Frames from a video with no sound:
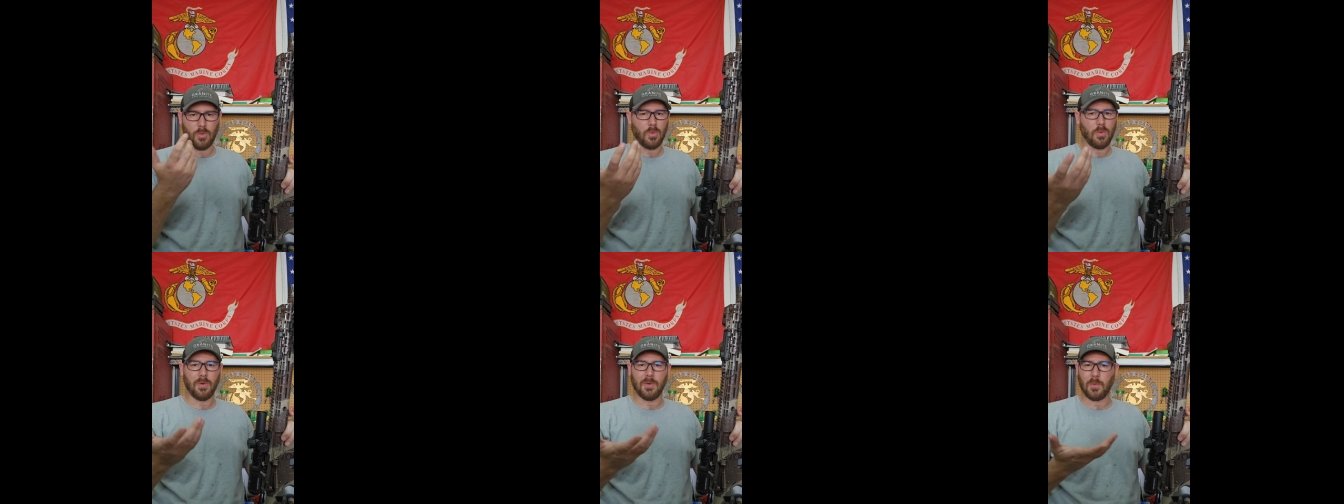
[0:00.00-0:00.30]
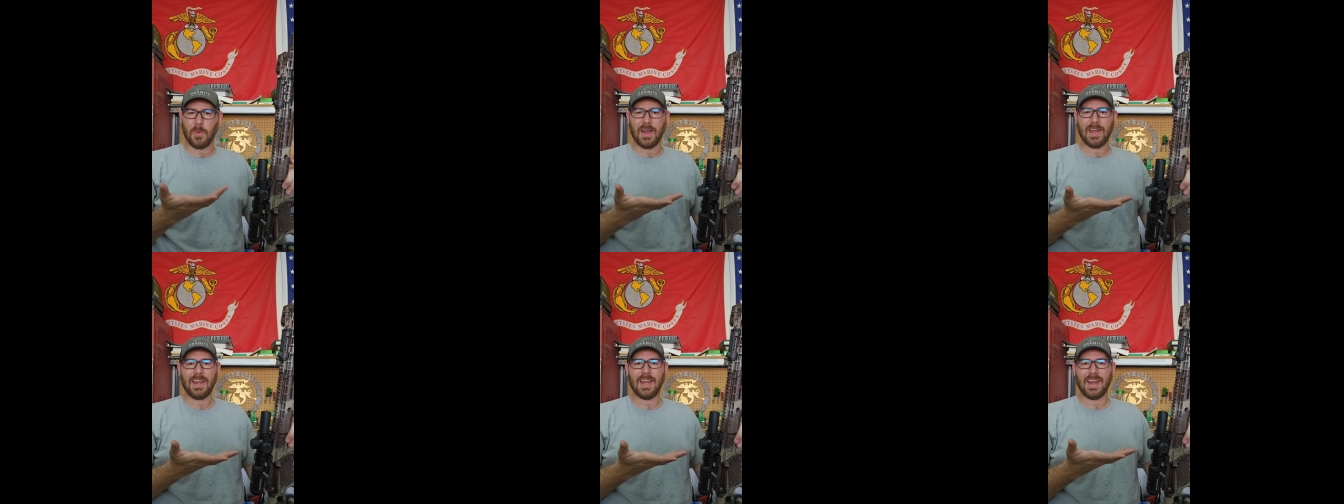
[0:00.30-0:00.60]
Um,
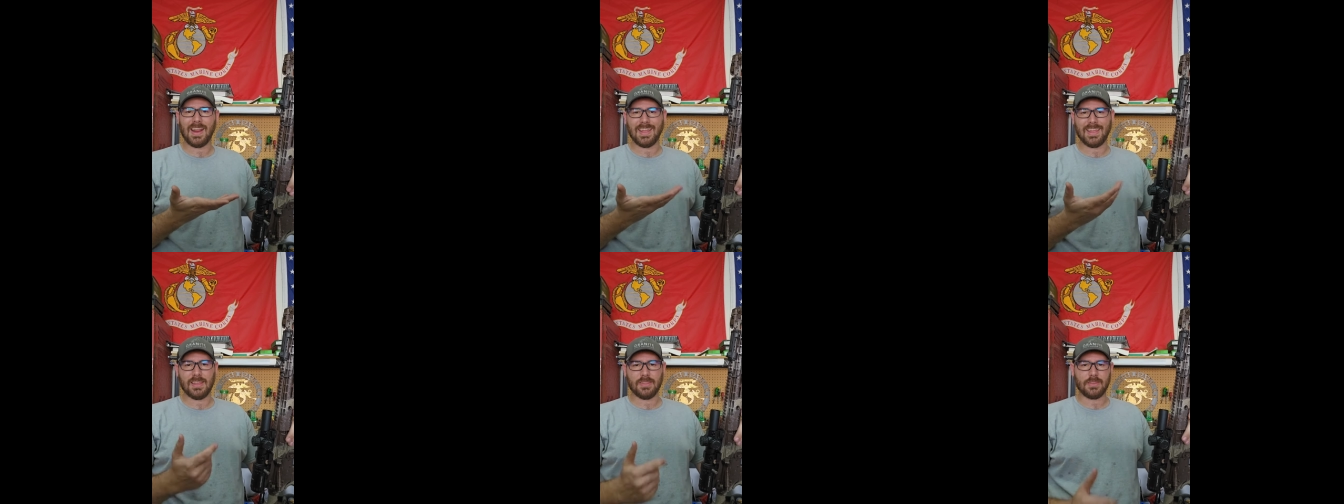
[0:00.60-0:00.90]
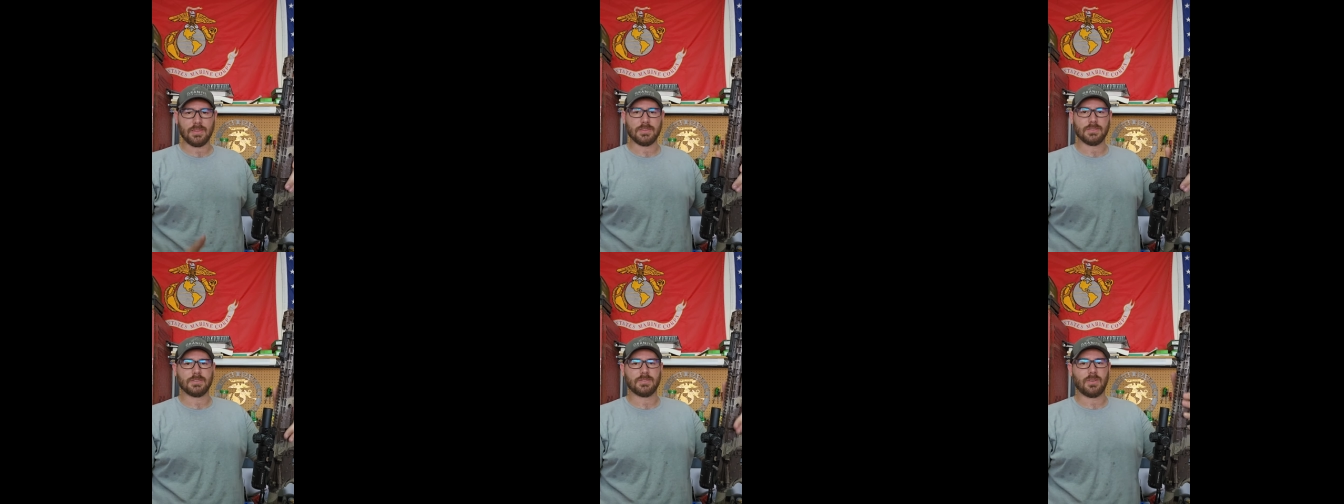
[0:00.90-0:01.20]
why did I get
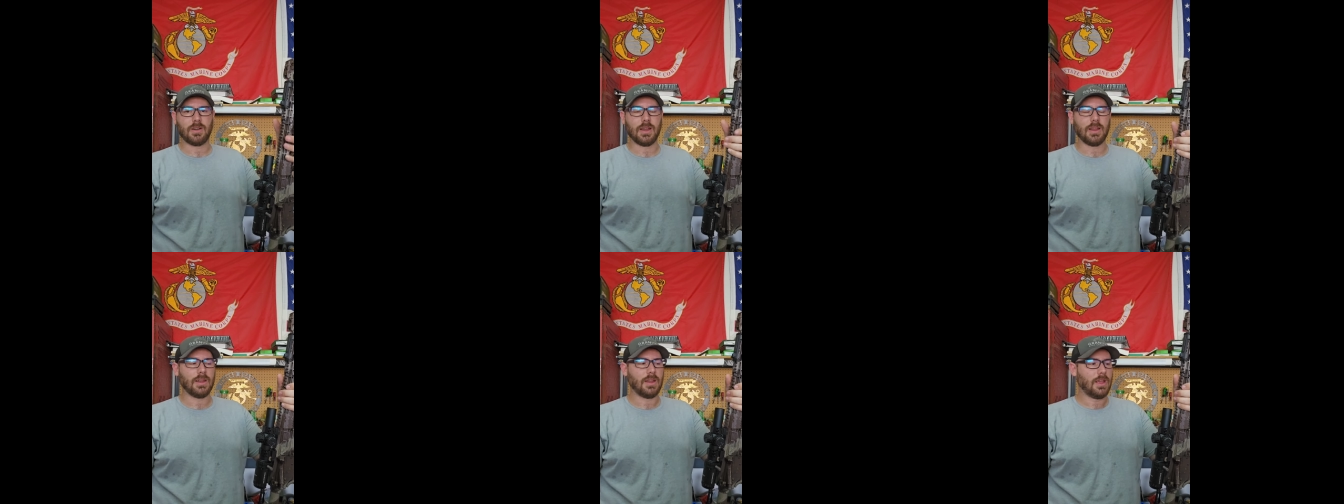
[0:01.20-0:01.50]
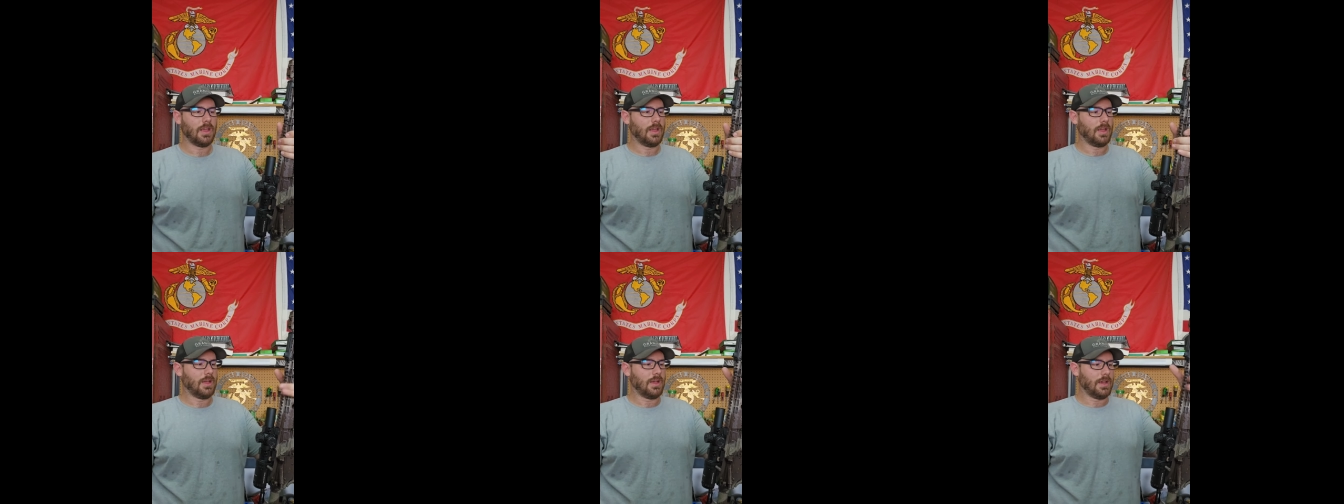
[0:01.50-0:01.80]
this, right?
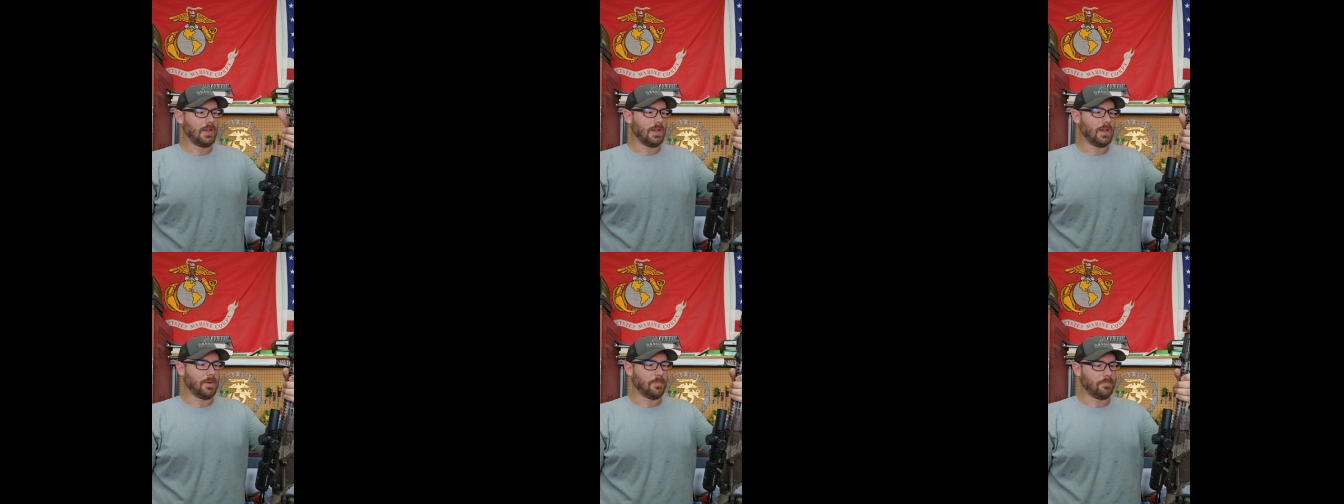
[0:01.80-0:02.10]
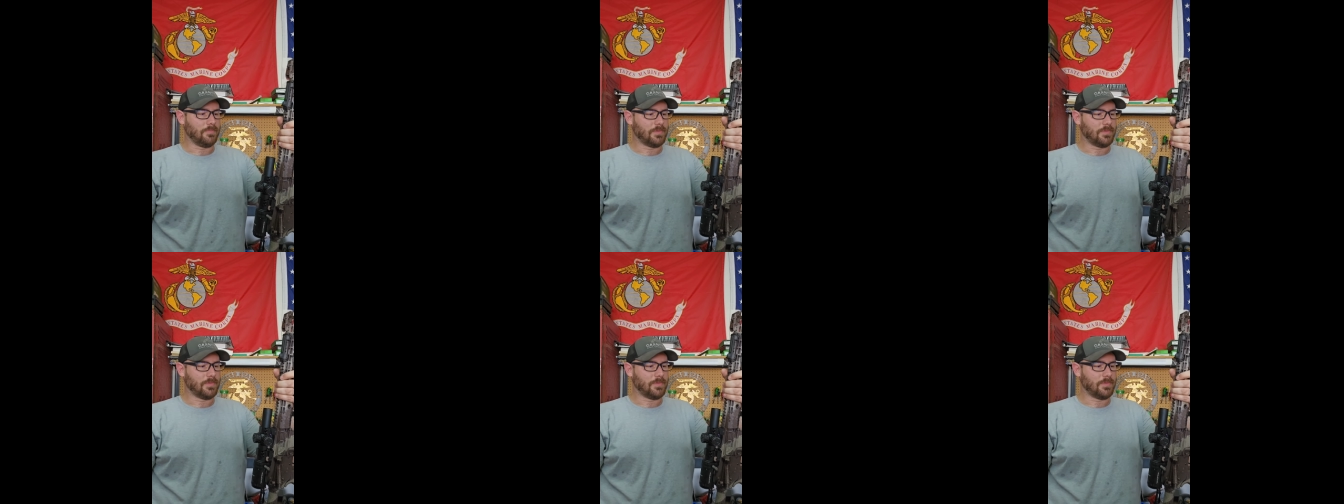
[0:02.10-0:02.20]
Um,